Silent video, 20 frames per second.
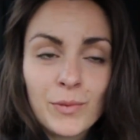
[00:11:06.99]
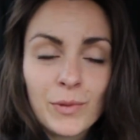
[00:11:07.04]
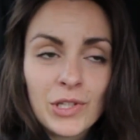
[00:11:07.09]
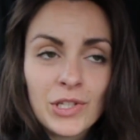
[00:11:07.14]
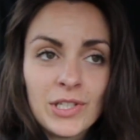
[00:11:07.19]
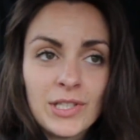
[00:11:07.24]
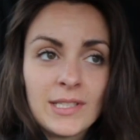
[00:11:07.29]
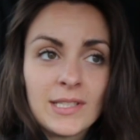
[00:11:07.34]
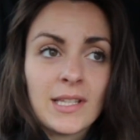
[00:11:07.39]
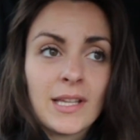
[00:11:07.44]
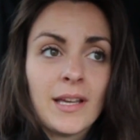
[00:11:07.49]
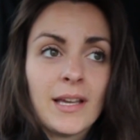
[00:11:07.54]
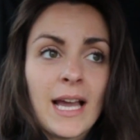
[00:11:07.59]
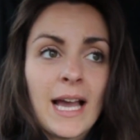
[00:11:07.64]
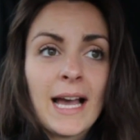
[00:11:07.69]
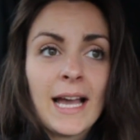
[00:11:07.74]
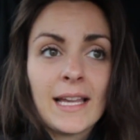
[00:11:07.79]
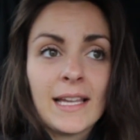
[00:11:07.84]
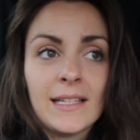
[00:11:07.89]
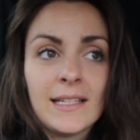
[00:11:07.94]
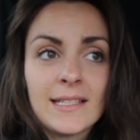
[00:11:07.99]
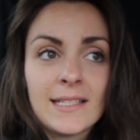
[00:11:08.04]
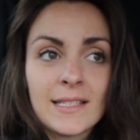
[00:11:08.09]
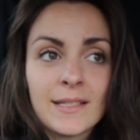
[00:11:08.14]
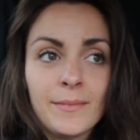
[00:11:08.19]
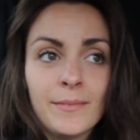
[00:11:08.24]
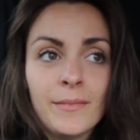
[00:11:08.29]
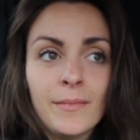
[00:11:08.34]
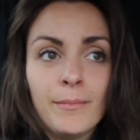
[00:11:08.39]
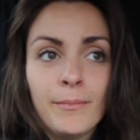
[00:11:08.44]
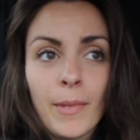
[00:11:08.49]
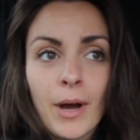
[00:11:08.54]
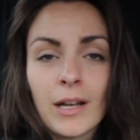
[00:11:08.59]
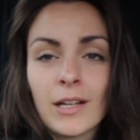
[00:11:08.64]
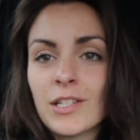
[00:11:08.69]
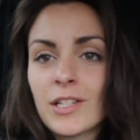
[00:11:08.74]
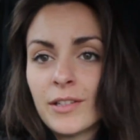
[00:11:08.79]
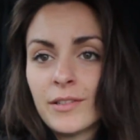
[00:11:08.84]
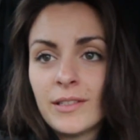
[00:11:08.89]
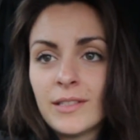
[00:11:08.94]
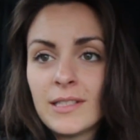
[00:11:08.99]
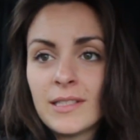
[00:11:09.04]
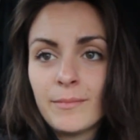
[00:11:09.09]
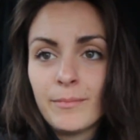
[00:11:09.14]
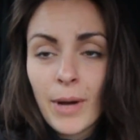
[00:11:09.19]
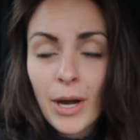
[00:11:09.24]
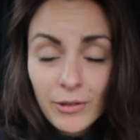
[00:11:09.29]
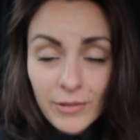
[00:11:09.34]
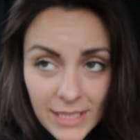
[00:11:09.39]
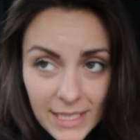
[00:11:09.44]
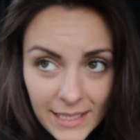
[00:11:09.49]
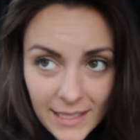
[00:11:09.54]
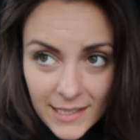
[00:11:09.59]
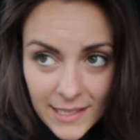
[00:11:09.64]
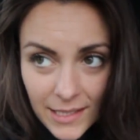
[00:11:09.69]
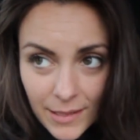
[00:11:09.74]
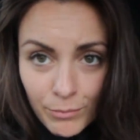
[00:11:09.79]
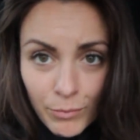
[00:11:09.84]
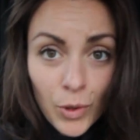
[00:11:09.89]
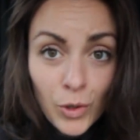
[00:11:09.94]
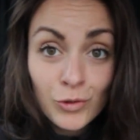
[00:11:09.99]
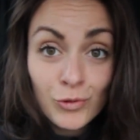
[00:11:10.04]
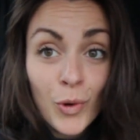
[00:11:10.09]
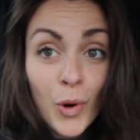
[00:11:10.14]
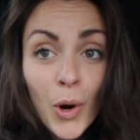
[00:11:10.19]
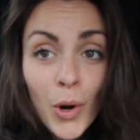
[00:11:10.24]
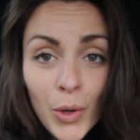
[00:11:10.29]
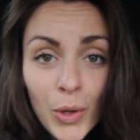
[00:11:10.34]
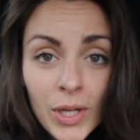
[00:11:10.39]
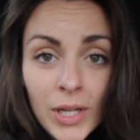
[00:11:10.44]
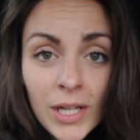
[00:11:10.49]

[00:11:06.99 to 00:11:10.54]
which is the highest mountains, Monroe,